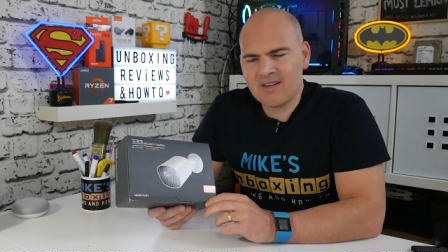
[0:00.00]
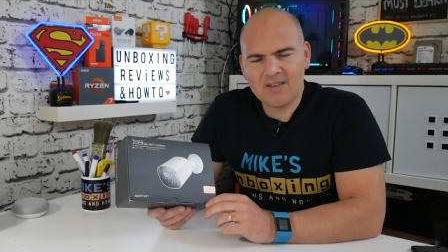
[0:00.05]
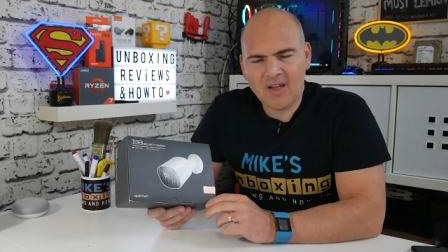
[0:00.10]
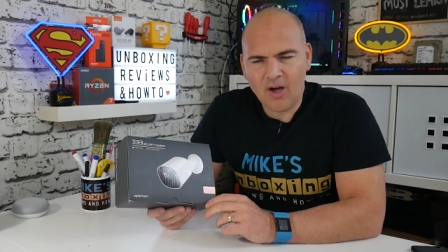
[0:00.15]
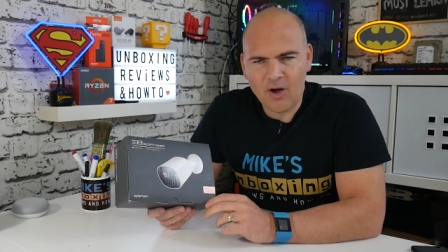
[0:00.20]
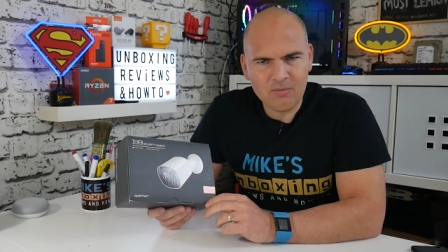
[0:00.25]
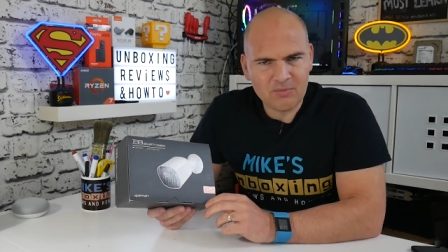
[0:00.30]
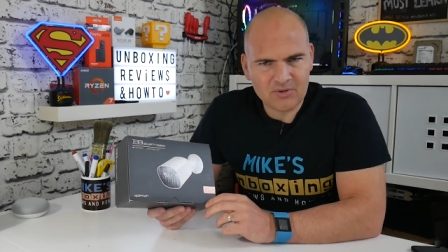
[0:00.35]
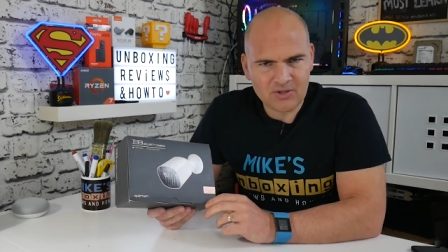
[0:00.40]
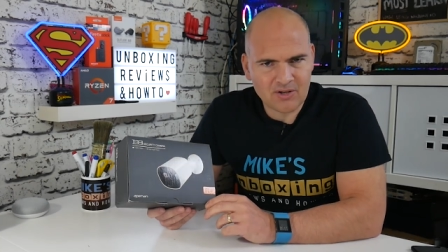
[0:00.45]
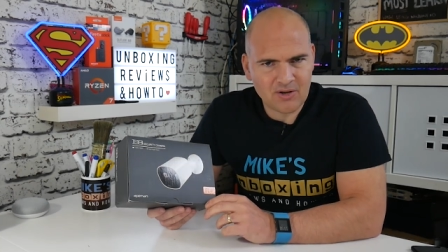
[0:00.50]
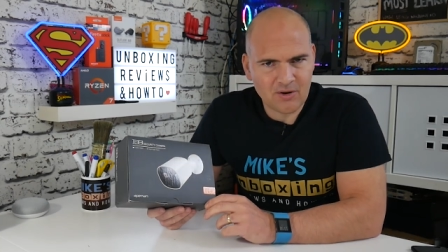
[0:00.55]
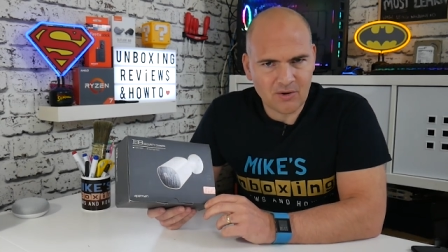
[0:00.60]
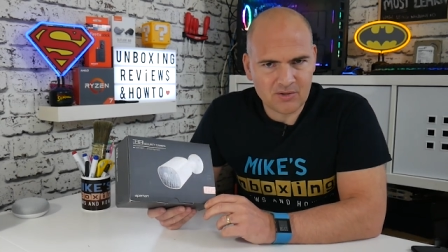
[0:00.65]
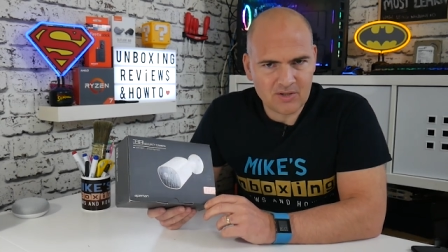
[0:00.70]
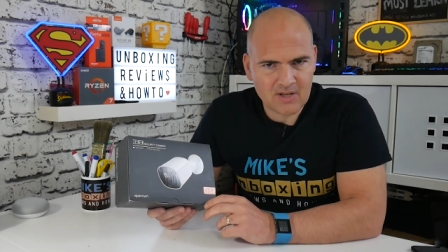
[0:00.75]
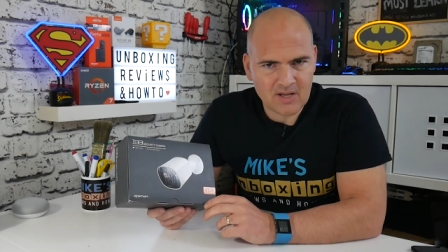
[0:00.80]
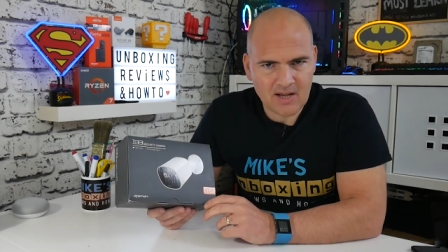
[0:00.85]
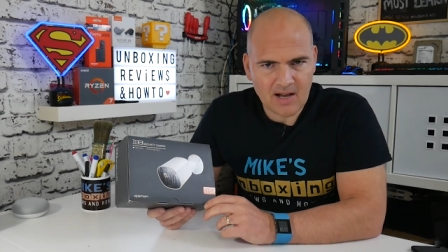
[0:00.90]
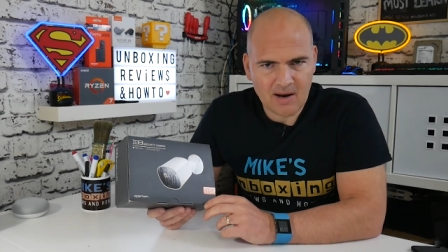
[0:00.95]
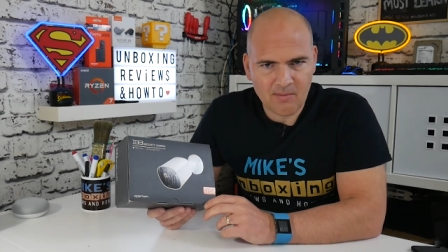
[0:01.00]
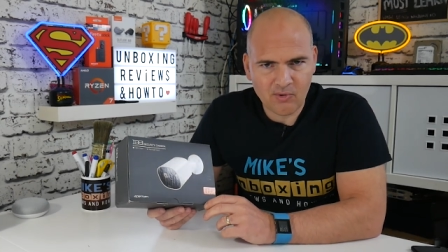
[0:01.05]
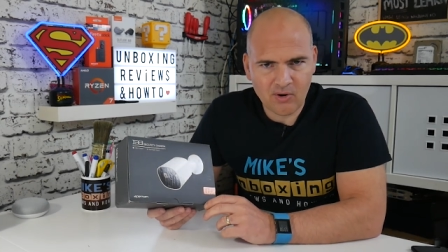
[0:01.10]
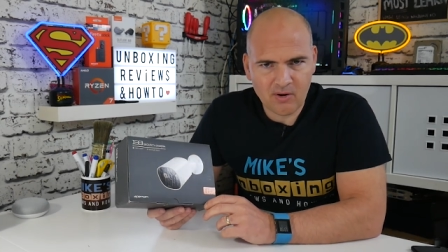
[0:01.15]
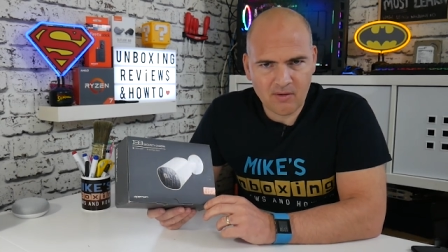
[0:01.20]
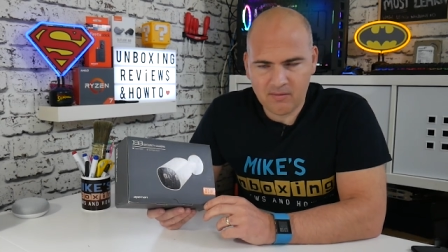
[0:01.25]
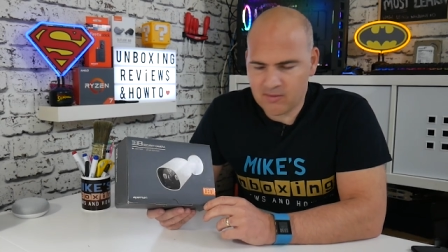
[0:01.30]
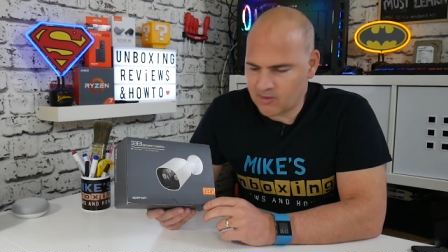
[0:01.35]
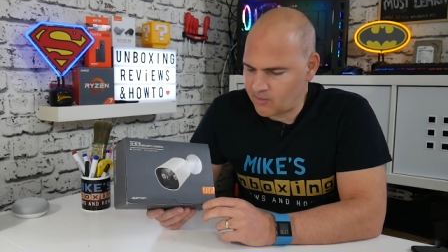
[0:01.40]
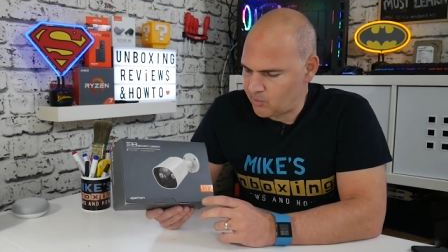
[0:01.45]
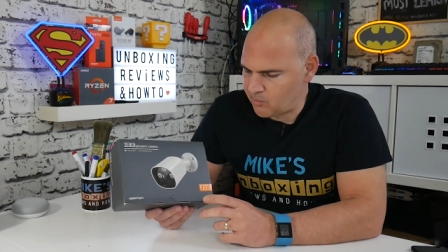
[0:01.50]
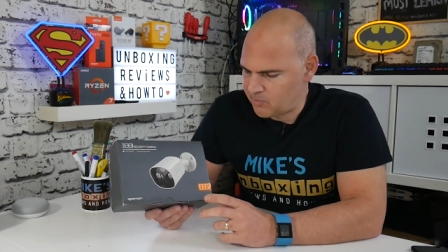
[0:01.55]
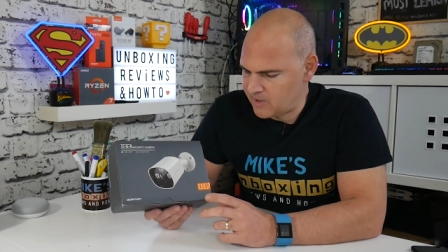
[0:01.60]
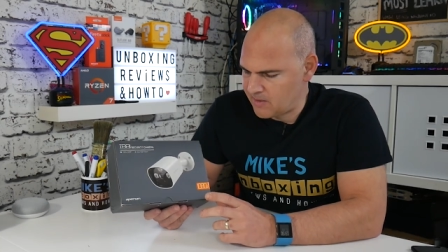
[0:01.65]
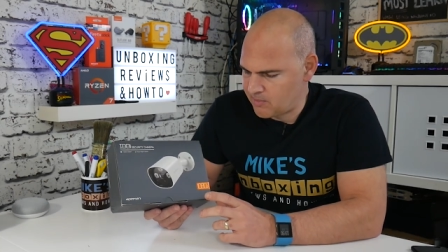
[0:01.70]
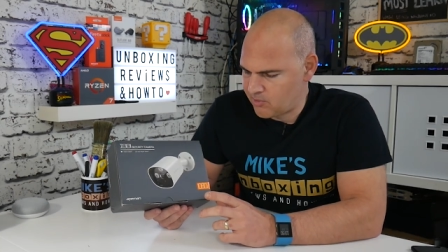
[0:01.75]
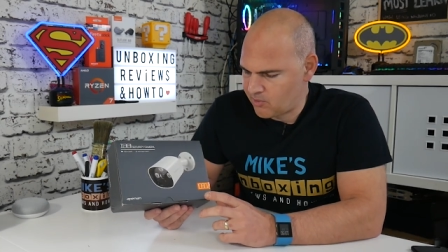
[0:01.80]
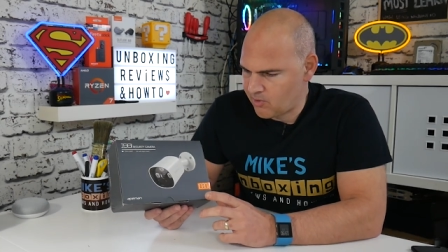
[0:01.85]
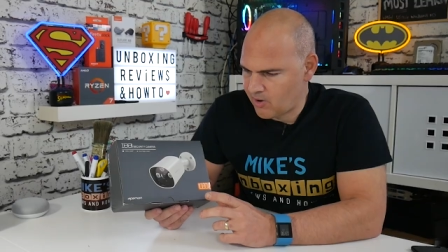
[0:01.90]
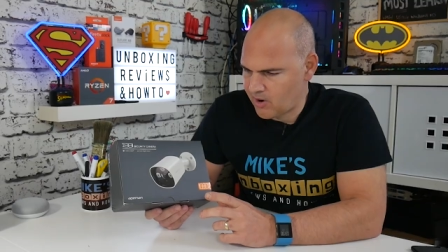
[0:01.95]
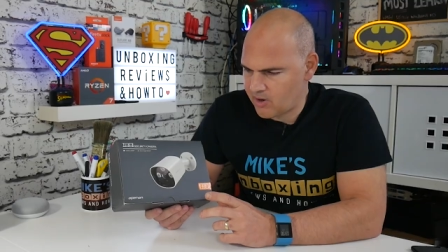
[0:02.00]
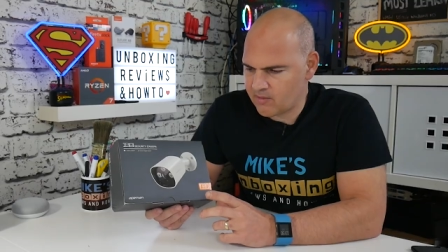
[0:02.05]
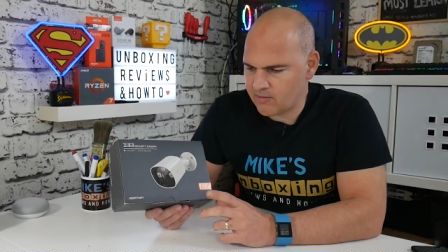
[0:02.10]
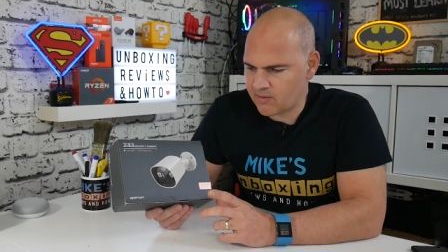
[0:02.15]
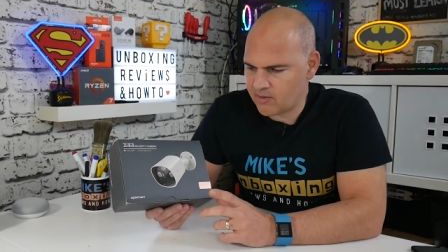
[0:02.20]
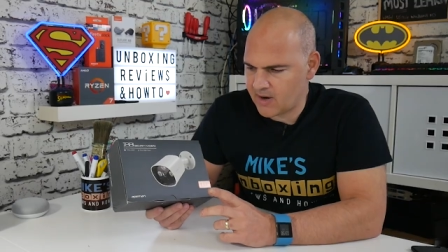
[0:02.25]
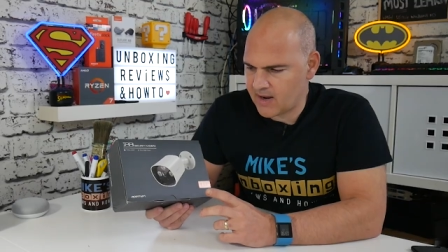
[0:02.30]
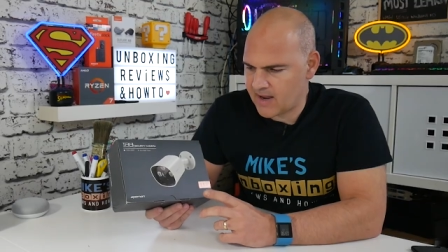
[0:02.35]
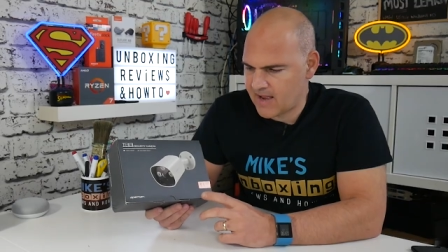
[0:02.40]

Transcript: home security camera from the people over